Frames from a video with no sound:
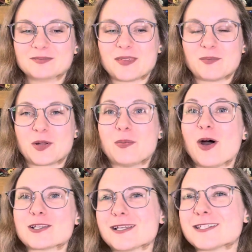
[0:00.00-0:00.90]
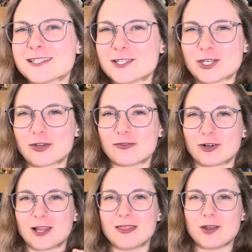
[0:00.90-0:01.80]
put a pause on stitching for
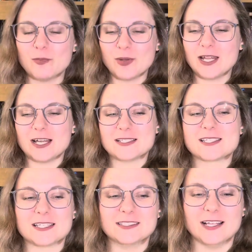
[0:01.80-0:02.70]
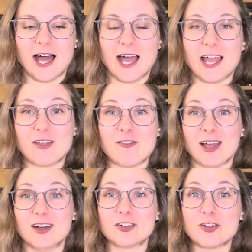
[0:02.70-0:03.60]
a little bit until I
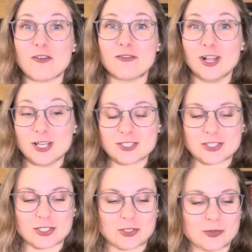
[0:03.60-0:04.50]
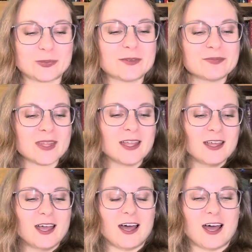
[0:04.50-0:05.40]
found Flosstube.
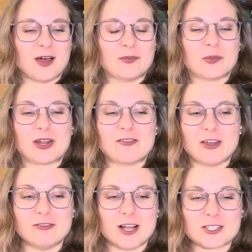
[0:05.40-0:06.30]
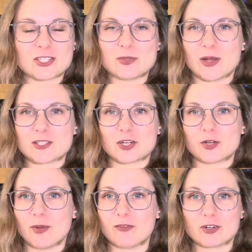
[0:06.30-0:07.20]
When I found Flosstube, I started
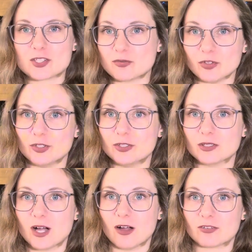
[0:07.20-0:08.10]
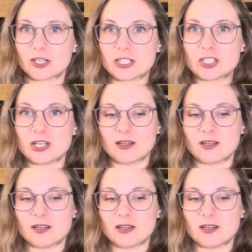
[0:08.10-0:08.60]
my first full coverage,